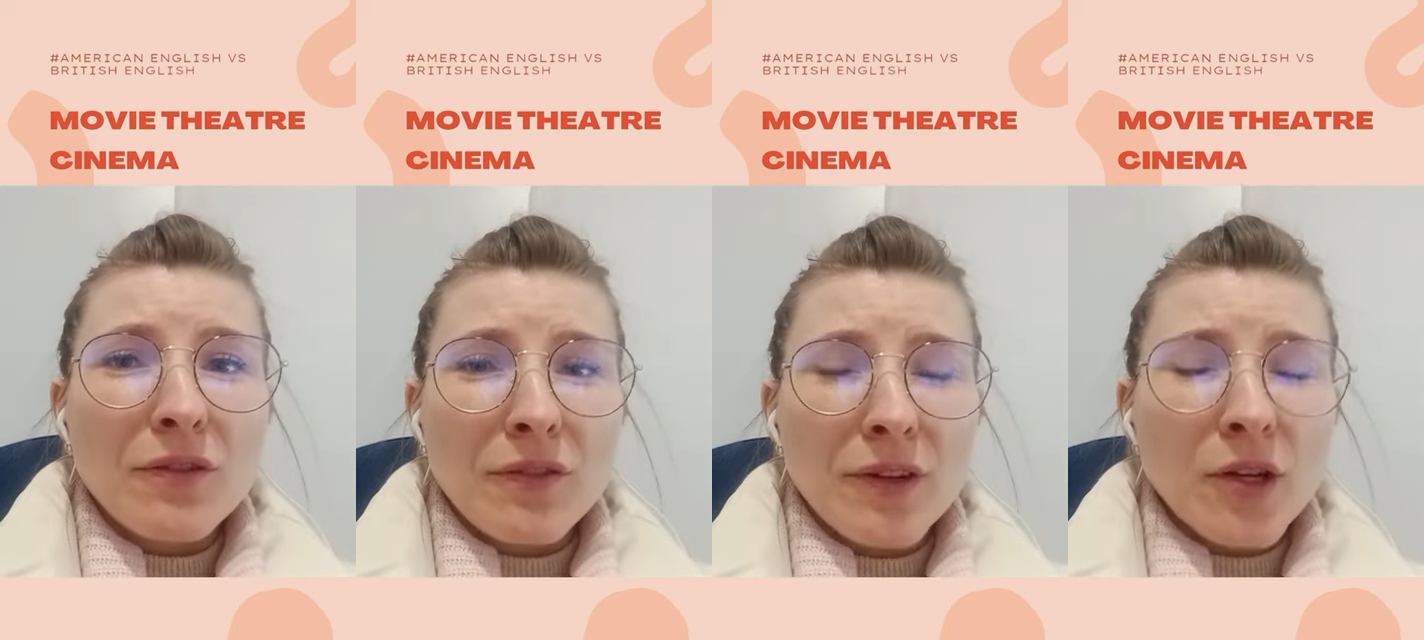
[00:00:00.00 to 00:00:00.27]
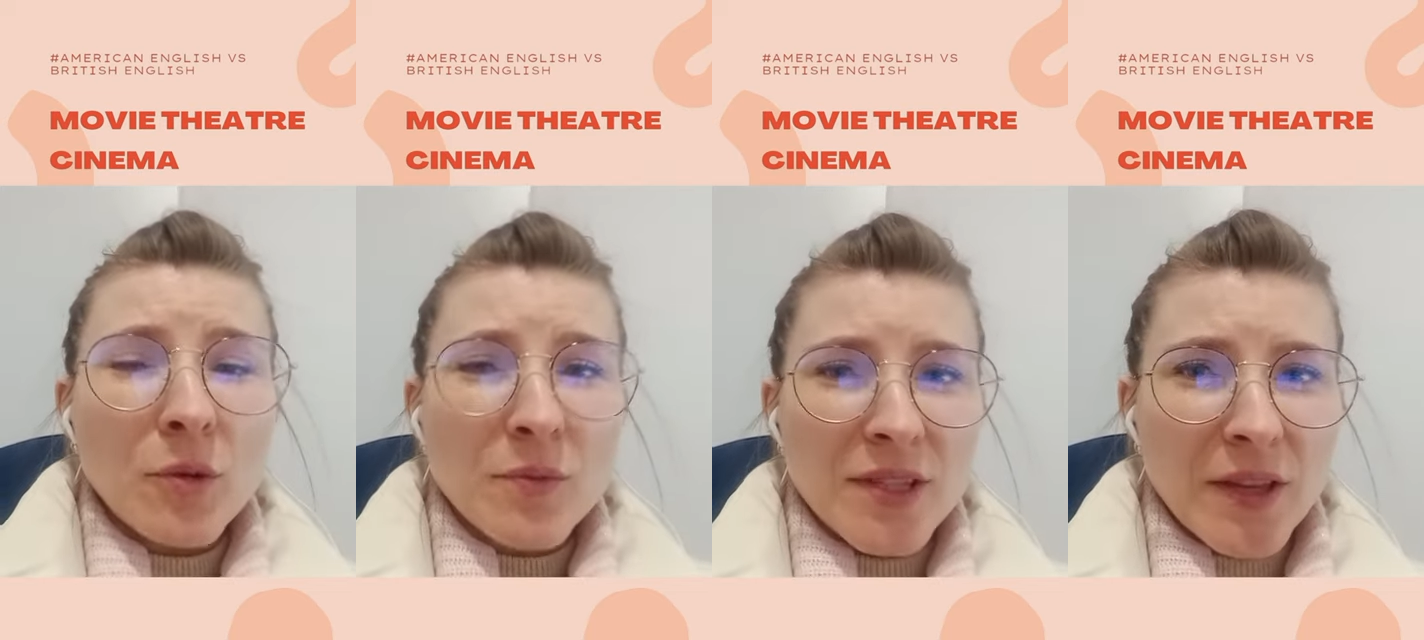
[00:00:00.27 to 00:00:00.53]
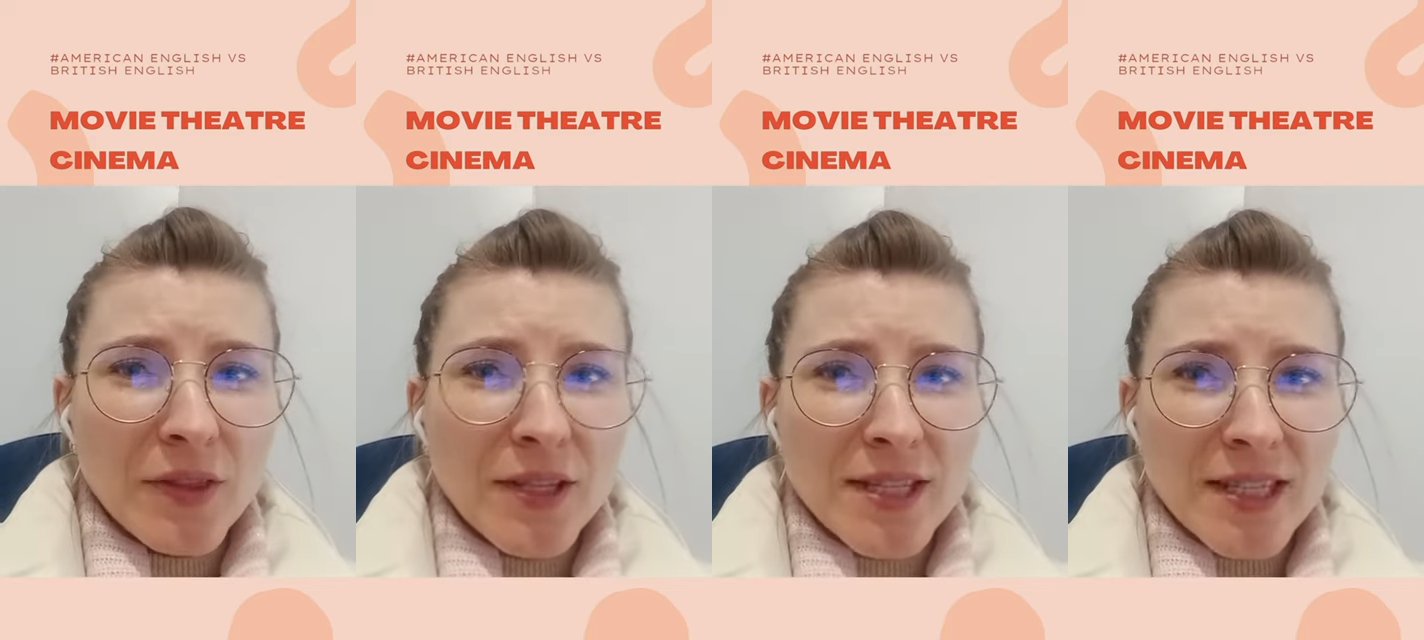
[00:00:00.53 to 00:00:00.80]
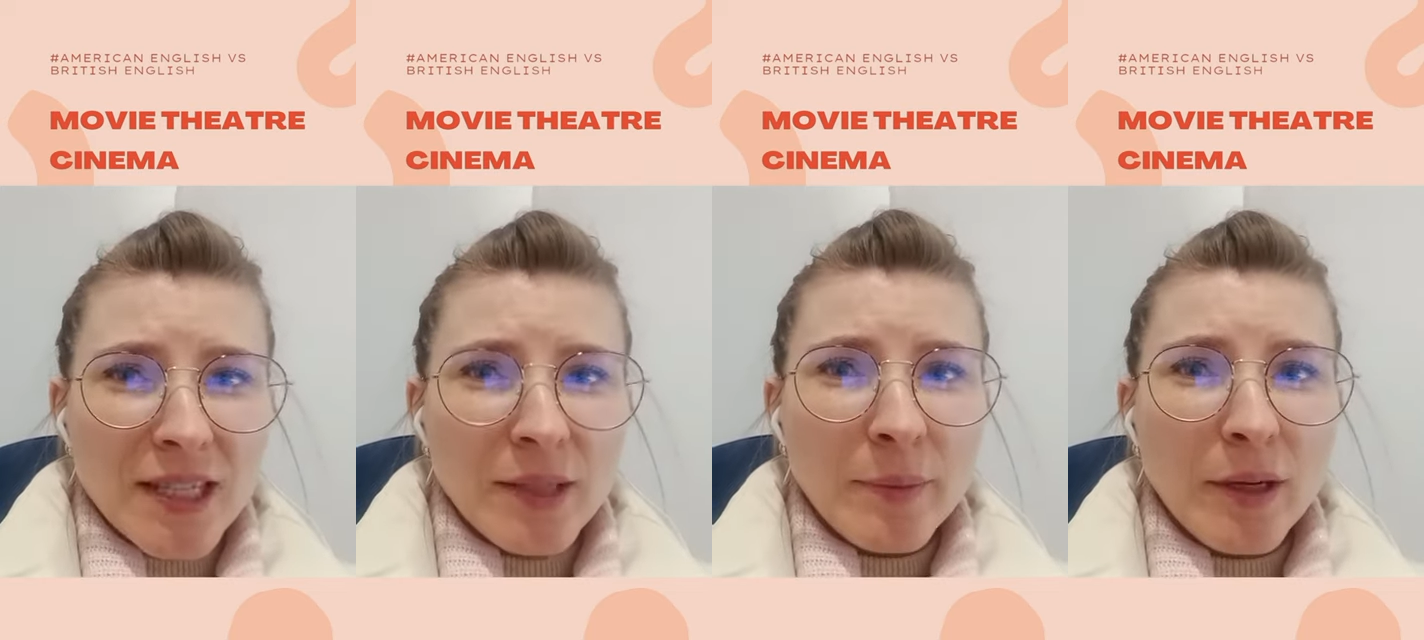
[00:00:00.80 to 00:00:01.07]
films at the
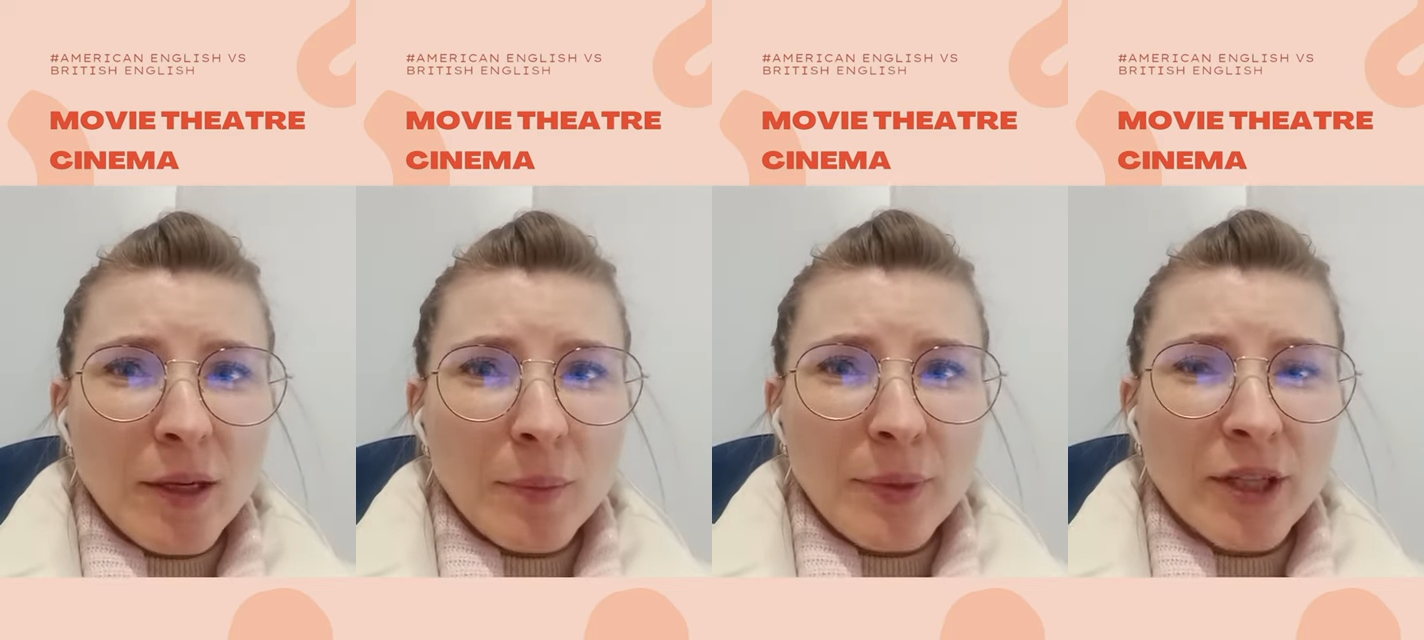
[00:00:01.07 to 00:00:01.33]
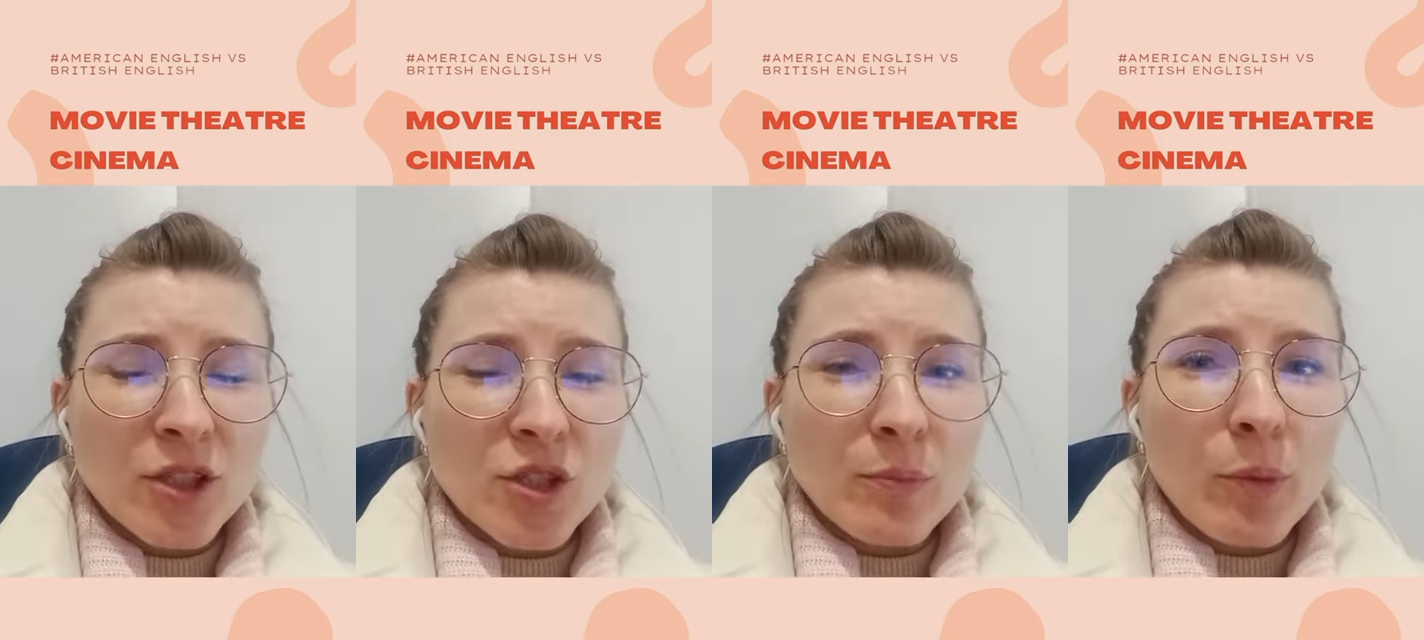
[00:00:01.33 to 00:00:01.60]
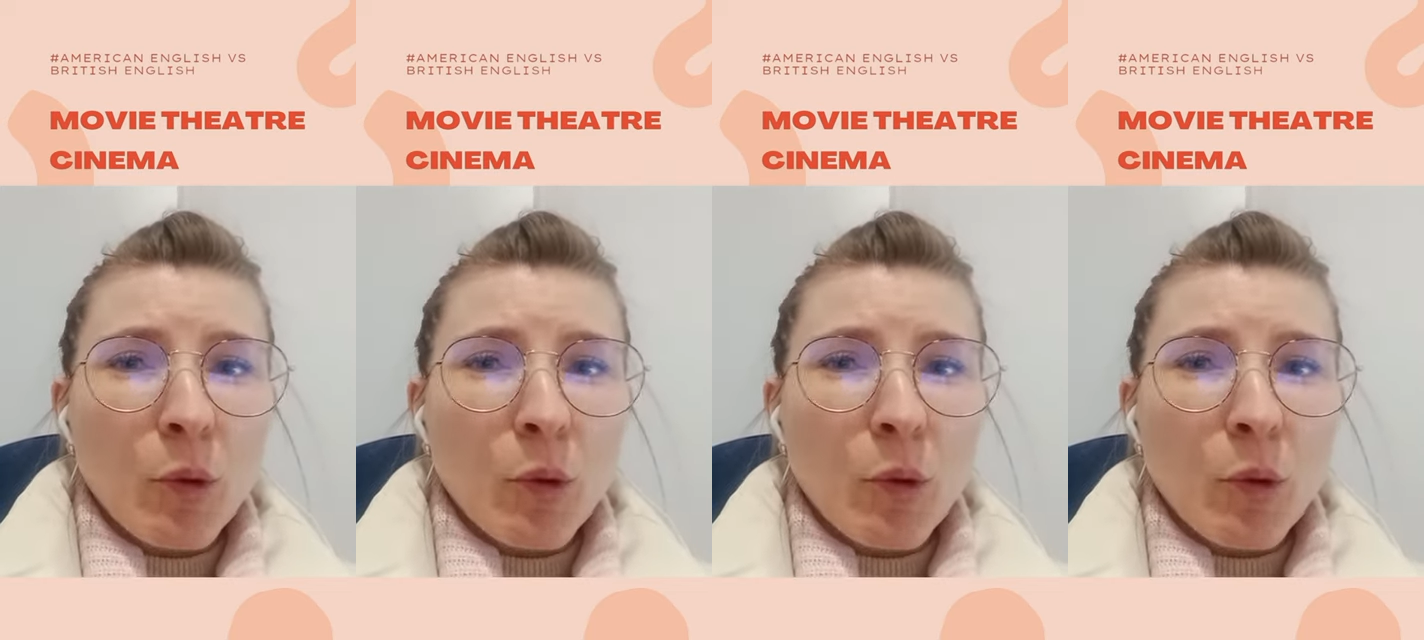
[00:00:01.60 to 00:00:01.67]
cinema because